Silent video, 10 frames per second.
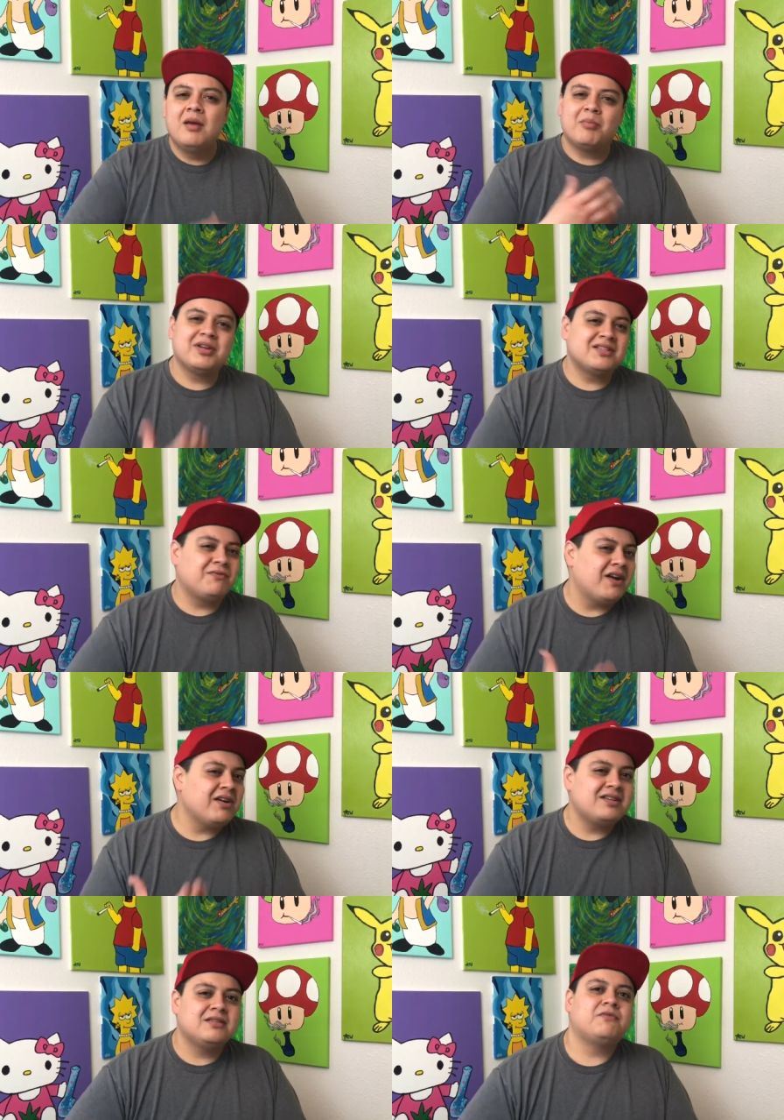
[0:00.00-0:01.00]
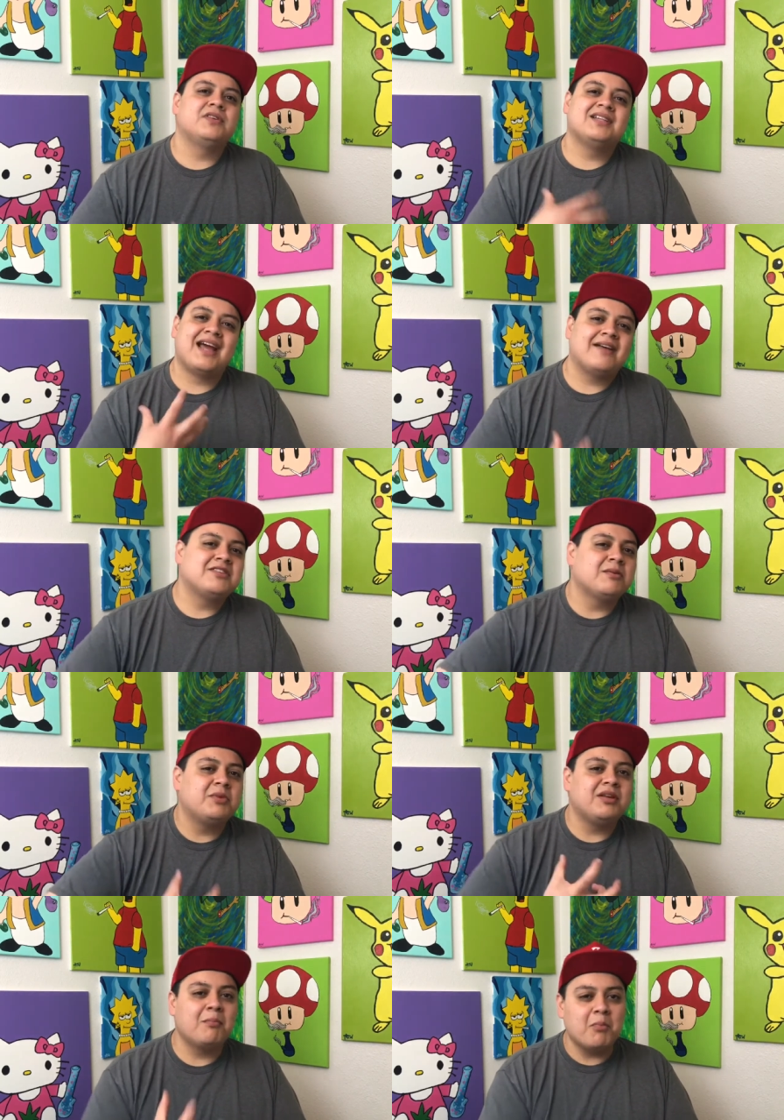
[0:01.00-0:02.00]
but it's very different to have
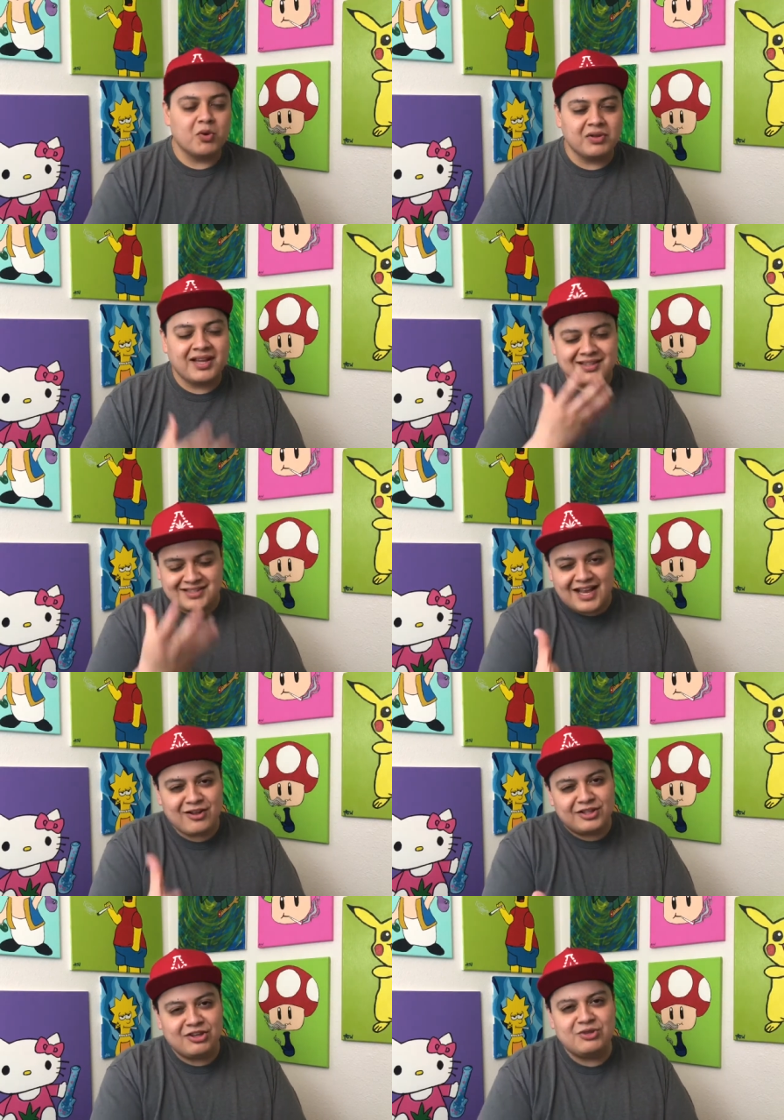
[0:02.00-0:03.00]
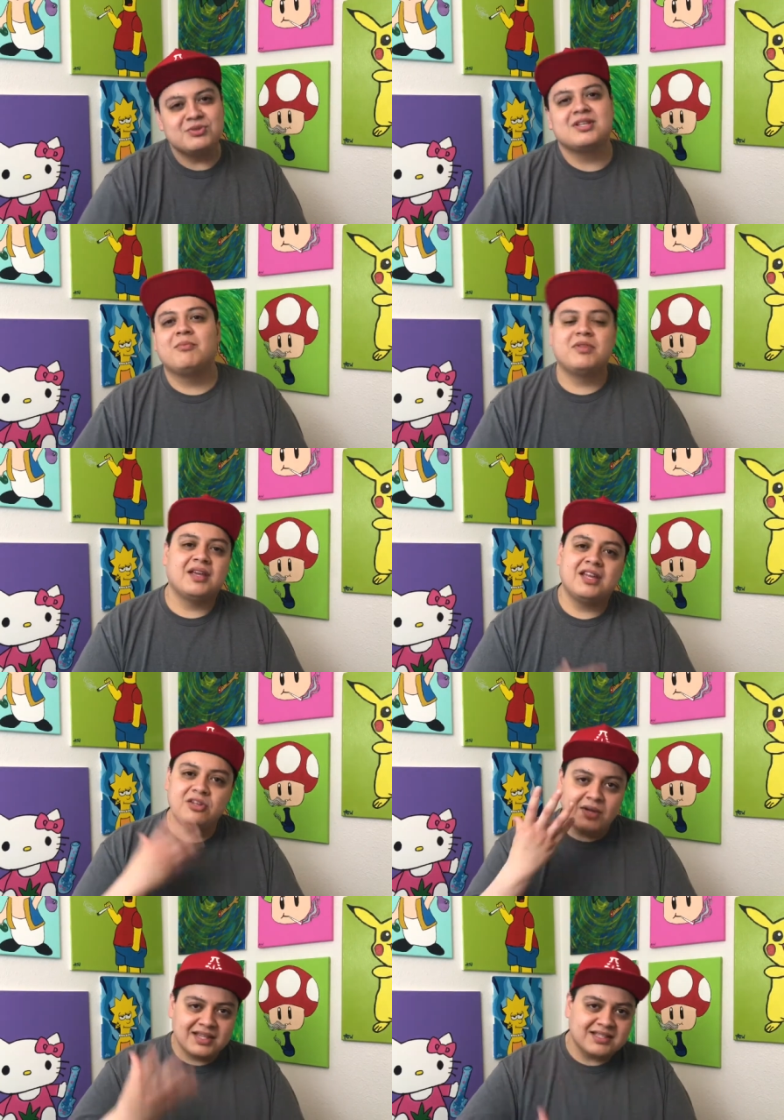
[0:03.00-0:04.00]
somebody like telling you something and
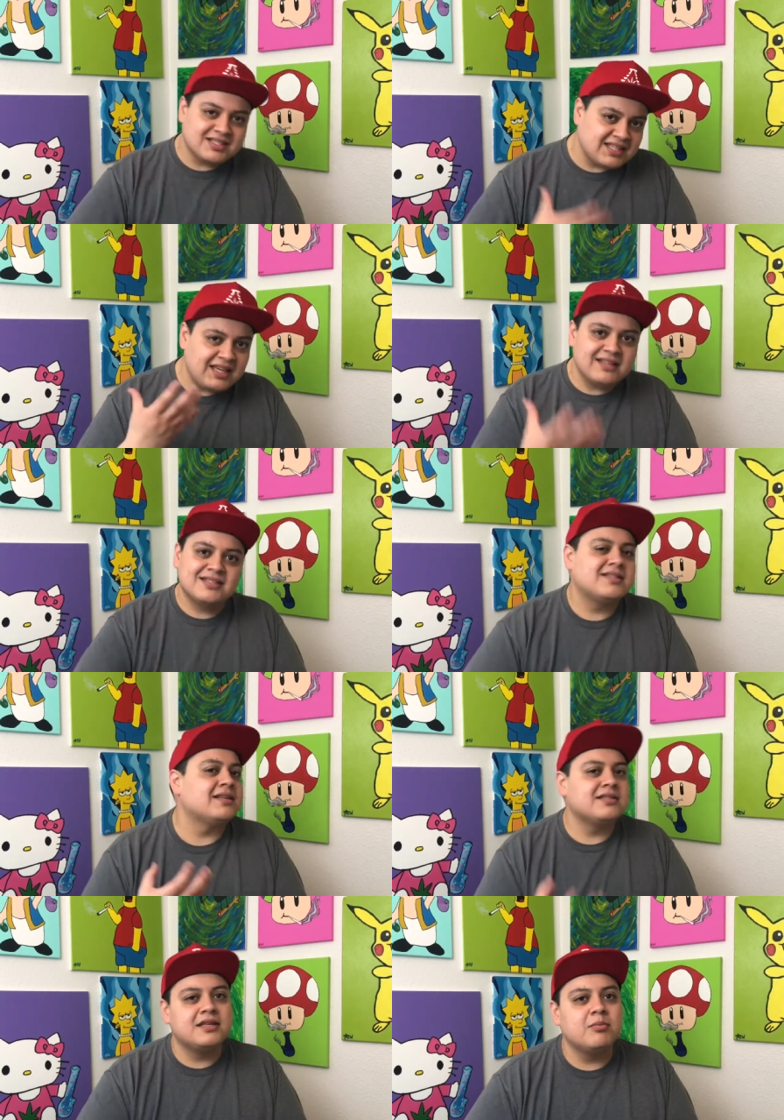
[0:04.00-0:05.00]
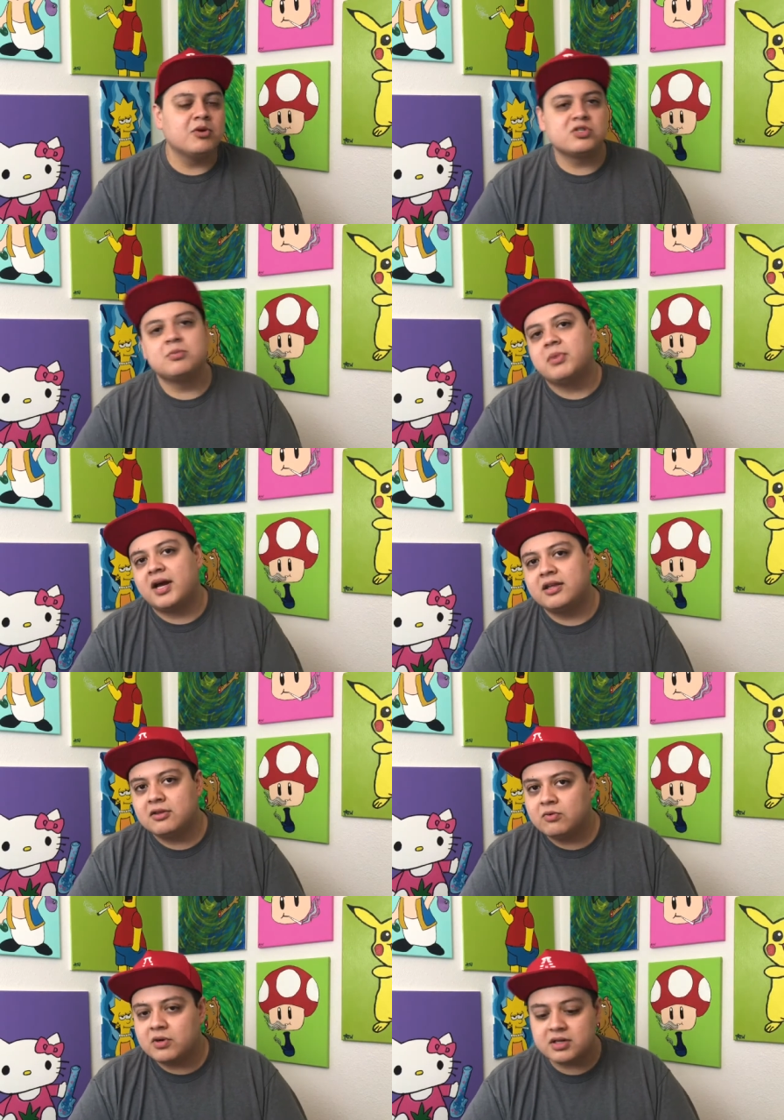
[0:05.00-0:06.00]
you get to see and sense the emotion behind
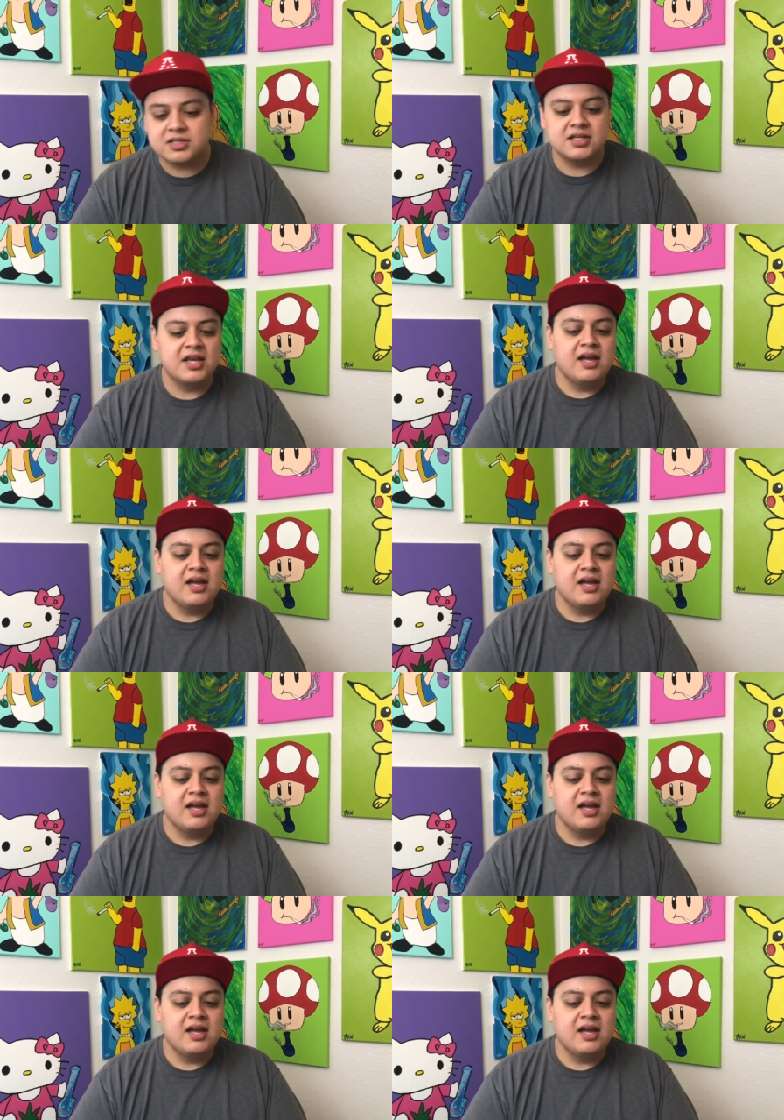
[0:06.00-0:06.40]
their words.